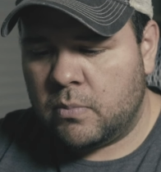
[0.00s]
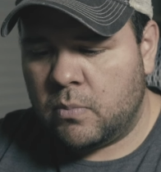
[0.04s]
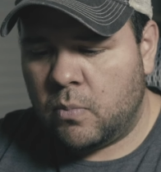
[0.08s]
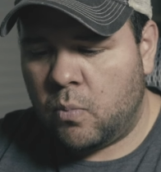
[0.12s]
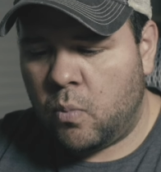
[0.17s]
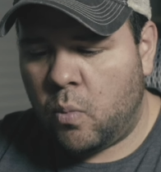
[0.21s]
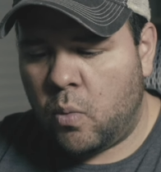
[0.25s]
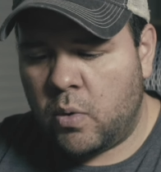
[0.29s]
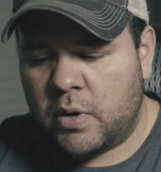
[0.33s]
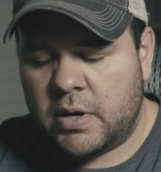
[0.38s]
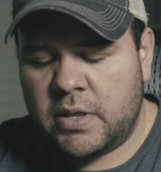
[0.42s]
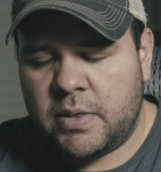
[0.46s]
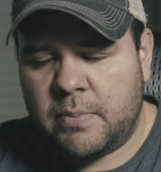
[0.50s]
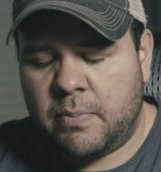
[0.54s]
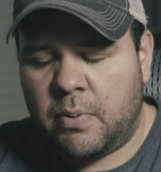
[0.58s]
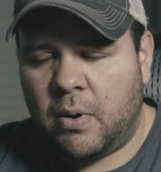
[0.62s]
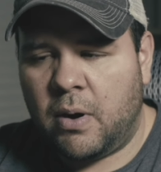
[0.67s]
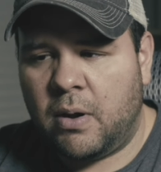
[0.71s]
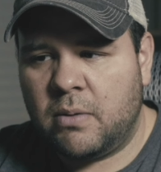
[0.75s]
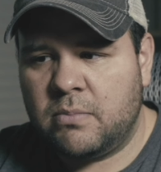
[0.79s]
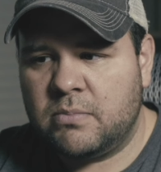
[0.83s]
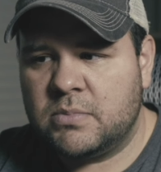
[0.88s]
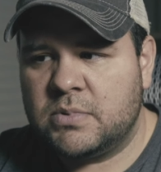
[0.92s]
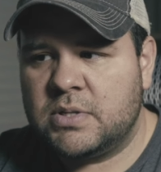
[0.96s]
one of the
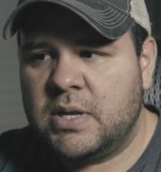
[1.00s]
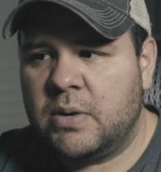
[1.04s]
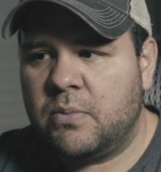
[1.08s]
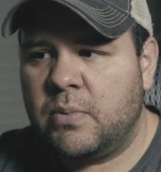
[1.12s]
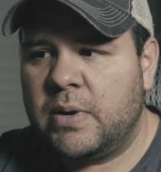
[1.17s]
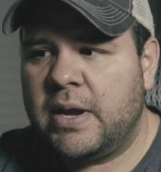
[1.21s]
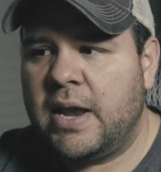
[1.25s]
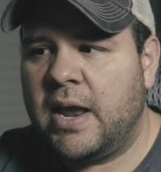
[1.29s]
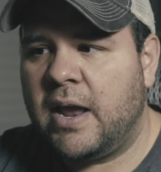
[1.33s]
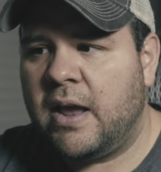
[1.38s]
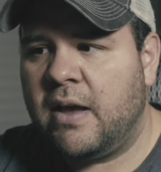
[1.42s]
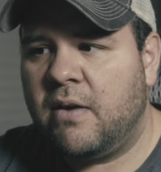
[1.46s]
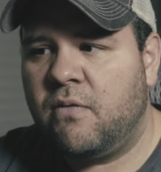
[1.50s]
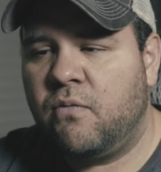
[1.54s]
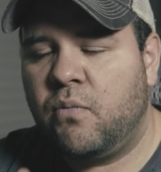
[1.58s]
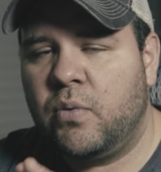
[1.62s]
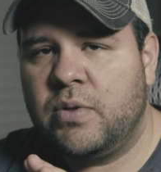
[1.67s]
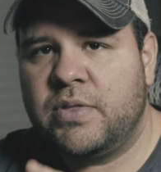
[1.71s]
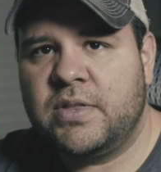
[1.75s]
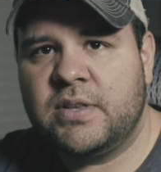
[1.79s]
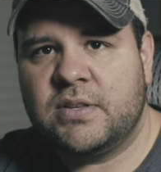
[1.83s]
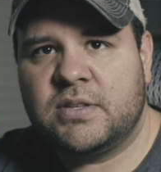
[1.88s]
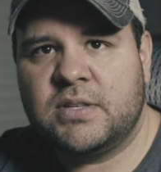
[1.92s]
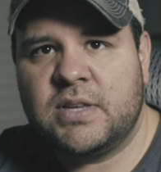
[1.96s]
problems that we have
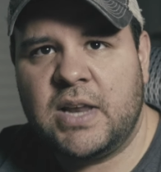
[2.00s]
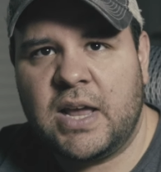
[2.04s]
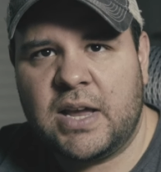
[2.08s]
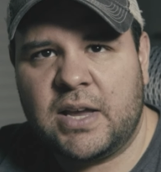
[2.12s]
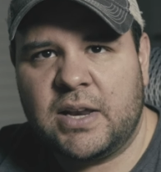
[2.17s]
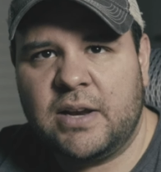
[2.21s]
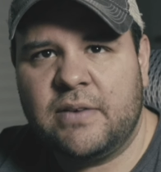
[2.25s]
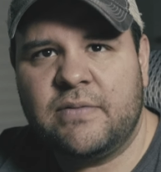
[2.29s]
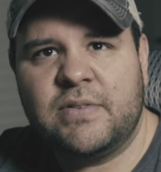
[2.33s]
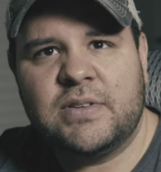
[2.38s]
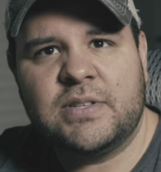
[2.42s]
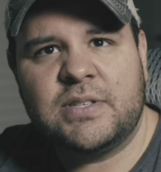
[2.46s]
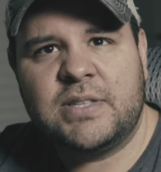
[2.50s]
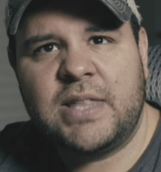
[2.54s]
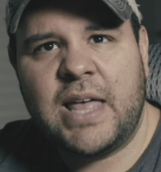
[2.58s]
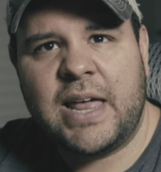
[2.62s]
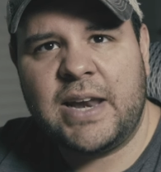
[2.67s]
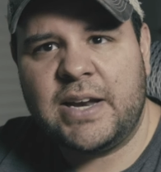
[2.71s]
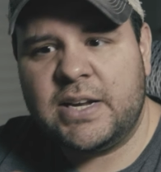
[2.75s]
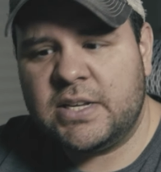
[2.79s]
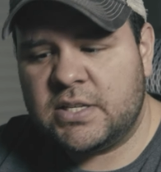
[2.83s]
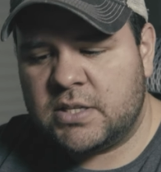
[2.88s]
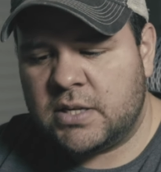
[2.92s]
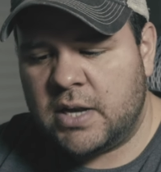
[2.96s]
with this negative is
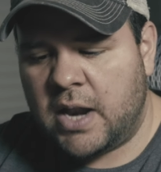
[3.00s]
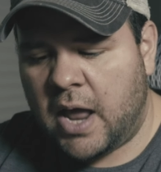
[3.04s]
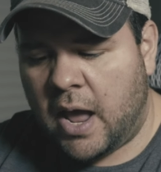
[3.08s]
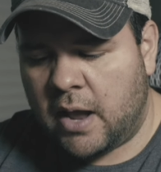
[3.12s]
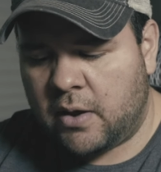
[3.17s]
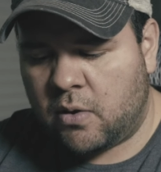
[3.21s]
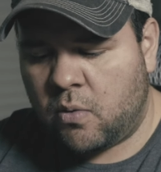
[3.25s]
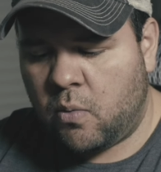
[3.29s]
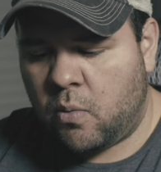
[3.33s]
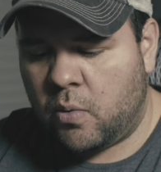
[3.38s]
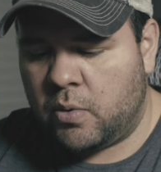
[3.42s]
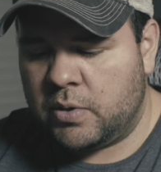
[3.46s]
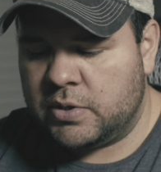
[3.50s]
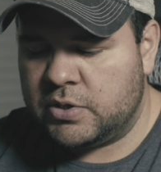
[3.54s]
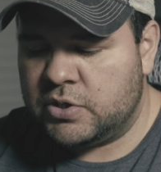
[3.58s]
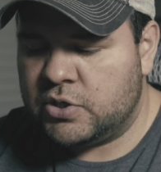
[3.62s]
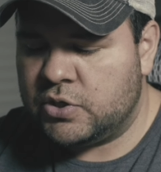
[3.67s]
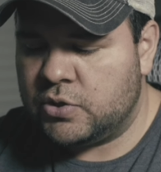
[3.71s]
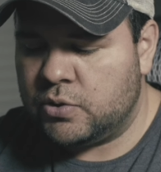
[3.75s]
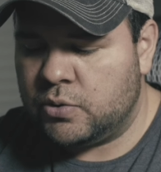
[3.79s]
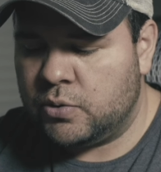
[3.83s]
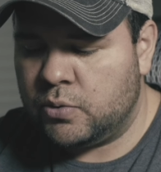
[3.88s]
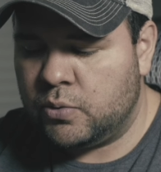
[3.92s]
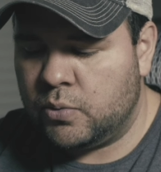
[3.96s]
that it's not going
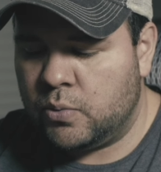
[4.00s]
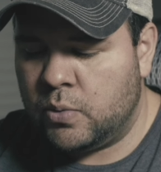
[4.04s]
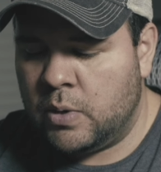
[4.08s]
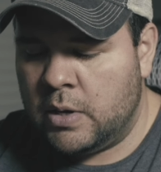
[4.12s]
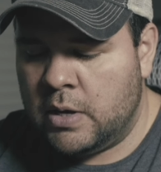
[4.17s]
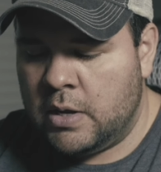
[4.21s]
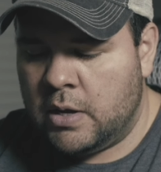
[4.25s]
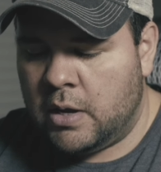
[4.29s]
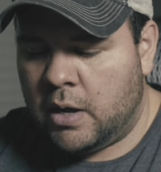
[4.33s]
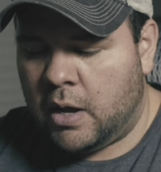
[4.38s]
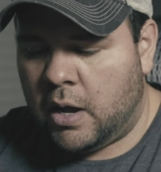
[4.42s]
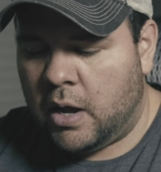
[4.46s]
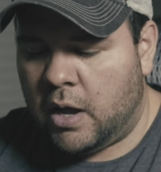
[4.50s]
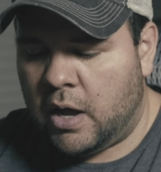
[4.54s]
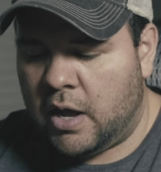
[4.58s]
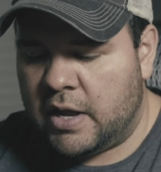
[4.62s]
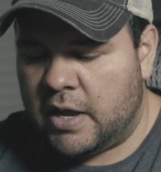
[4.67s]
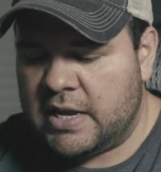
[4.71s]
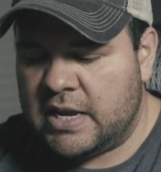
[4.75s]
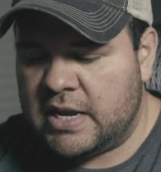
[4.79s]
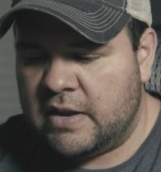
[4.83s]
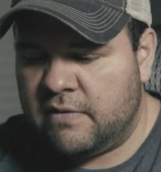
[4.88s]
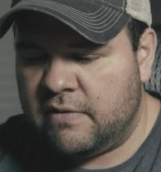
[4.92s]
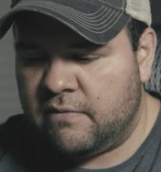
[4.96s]
to
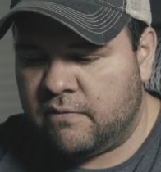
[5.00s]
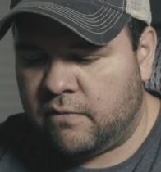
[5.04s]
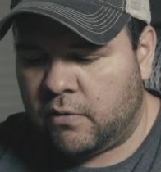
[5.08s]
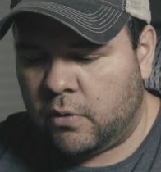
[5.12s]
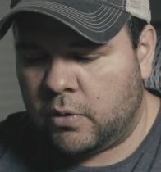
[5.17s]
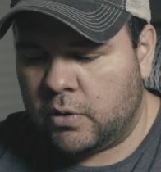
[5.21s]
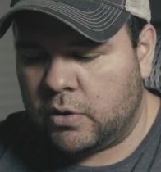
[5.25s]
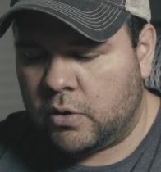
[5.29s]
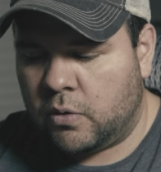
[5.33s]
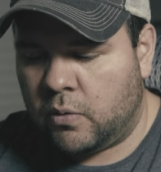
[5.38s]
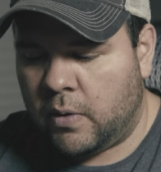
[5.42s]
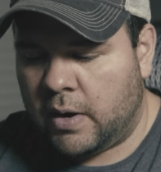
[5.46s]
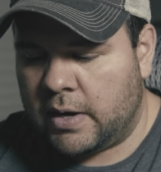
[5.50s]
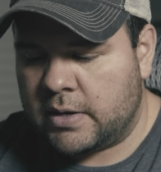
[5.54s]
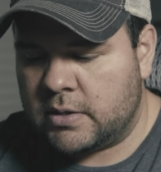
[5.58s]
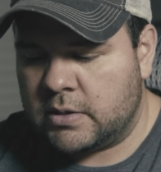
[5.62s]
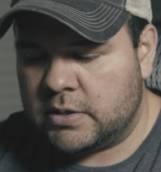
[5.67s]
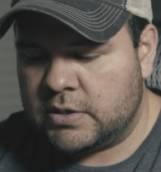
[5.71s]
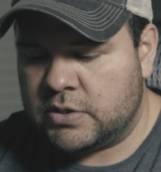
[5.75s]
invert correctly.